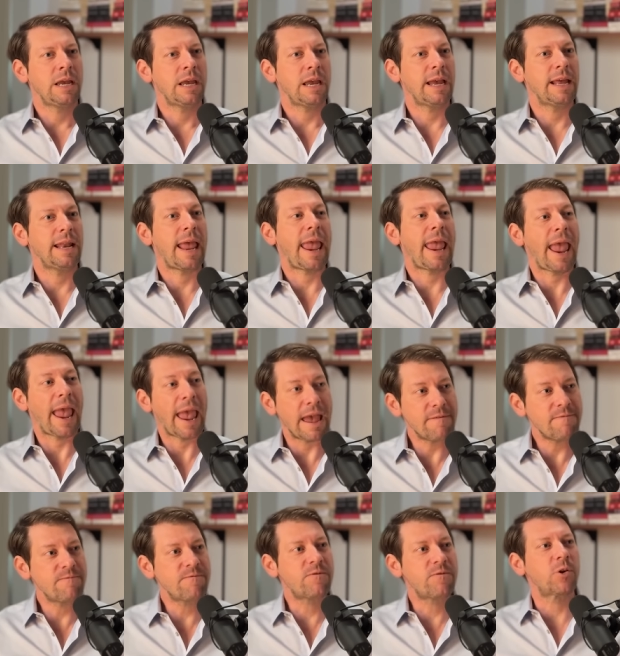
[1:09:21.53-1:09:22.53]
and
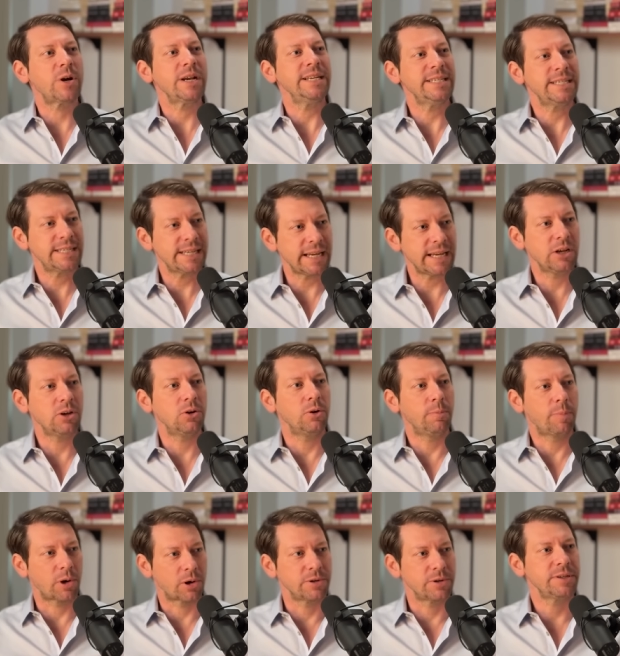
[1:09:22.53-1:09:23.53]
every single
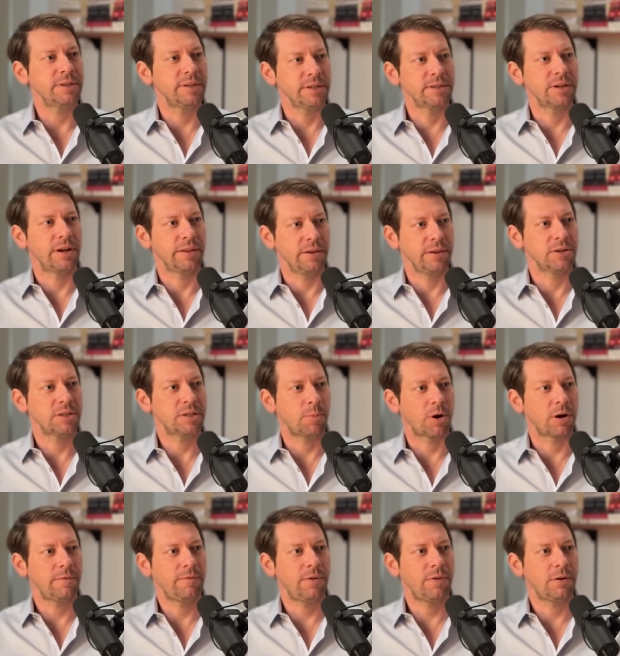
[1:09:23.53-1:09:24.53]
person is on their
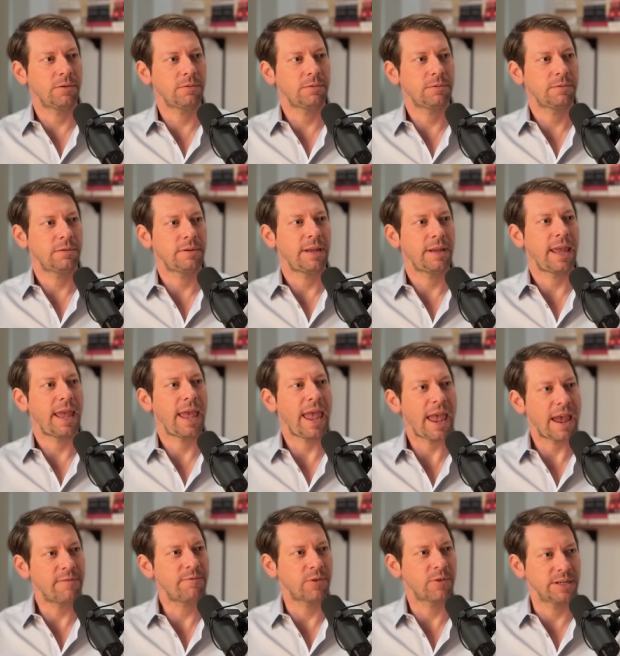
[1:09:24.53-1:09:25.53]
smartphone
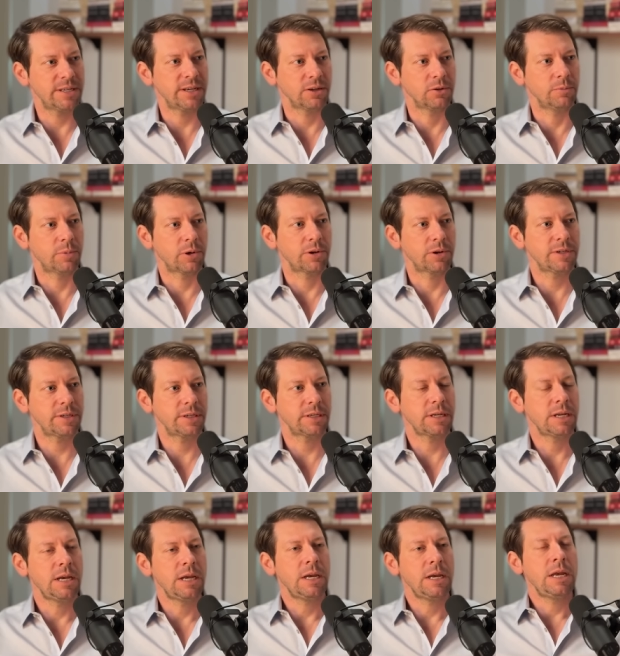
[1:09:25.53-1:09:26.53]
every single person.
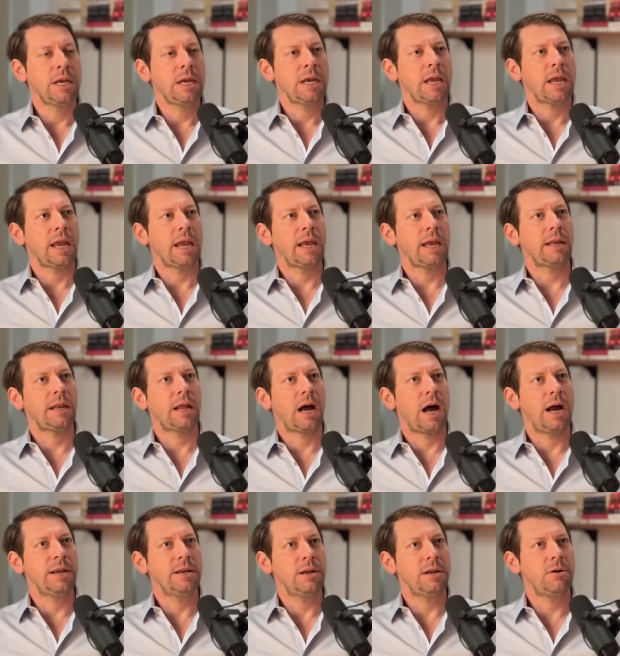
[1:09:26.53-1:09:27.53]
And
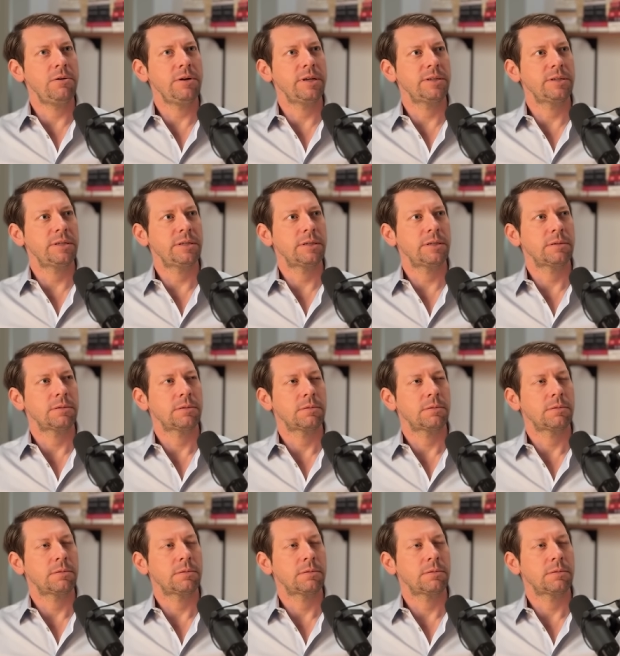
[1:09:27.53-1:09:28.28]
I noticed